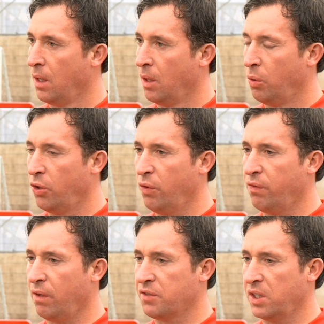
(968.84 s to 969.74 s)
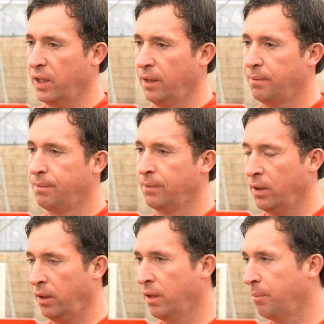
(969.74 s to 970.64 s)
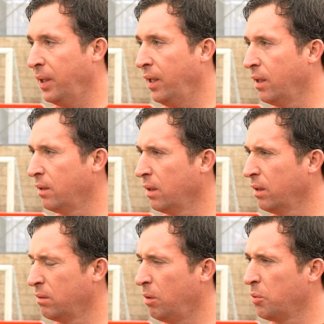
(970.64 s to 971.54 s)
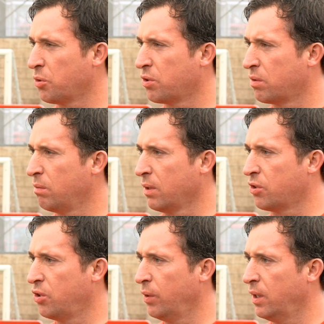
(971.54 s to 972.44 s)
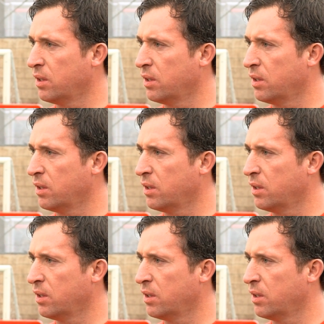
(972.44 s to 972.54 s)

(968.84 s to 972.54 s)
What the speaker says: Well, you've been here, I think, almost 2 years